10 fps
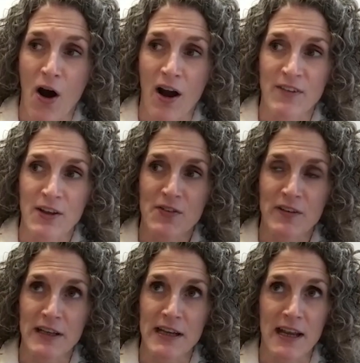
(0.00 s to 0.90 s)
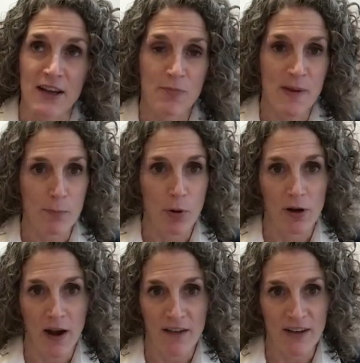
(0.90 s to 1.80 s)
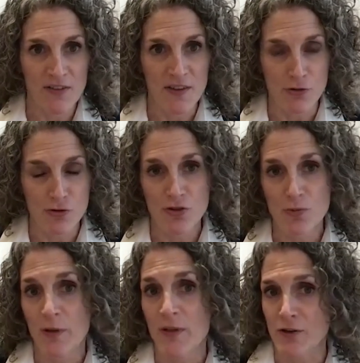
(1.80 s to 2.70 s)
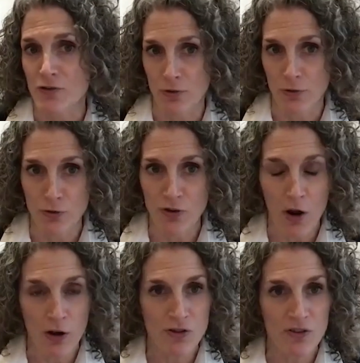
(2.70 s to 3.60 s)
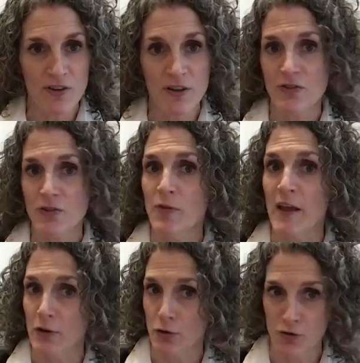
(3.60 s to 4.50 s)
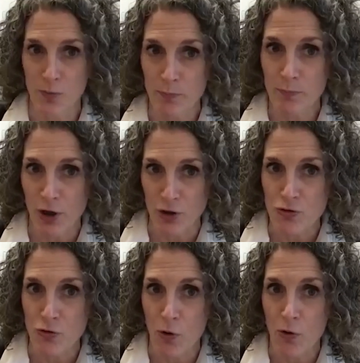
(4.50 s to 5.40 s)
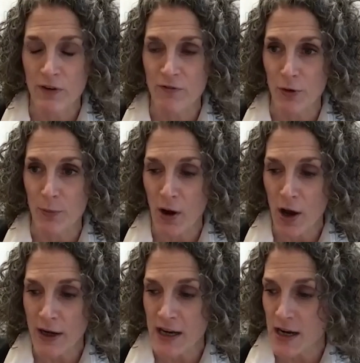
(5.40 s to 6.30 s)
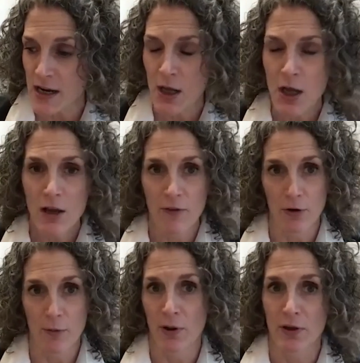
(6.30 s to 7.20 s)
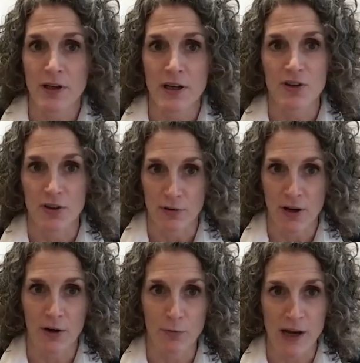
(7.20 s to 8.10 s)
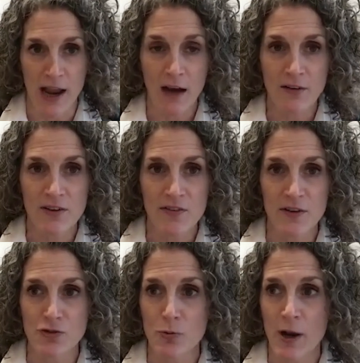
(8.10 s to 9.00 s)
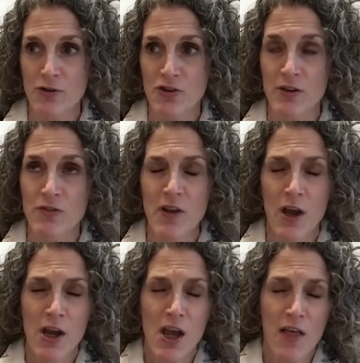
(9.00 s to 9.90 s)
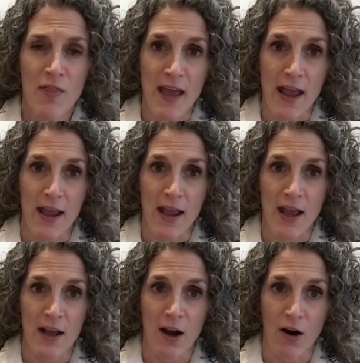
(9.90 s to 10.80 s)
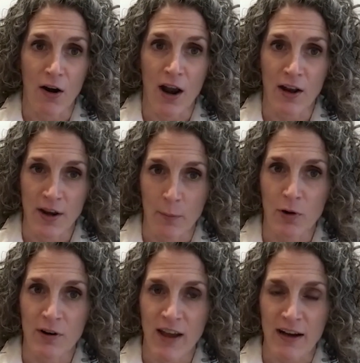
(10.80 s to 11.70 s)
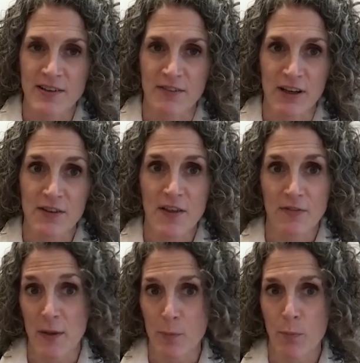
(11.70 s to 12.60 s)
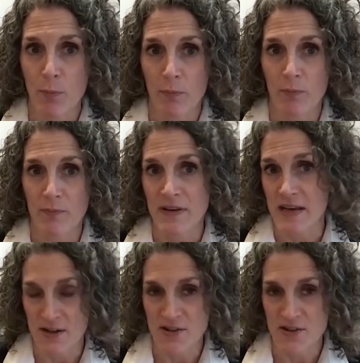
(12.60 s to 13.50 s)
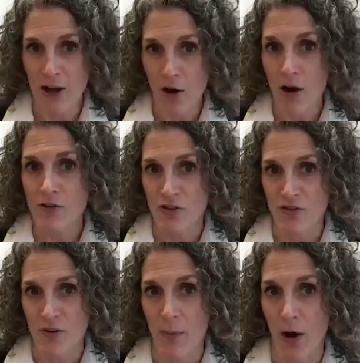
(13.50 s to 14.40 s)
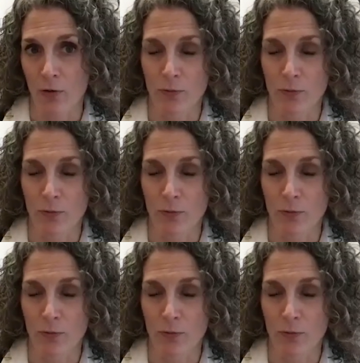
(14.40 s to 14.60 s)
Obviously, if people are having seizures where they do lose consciousness or they lose control of their body, their ability to kind of react to situations, they are a number of activities that they need to be cautious about.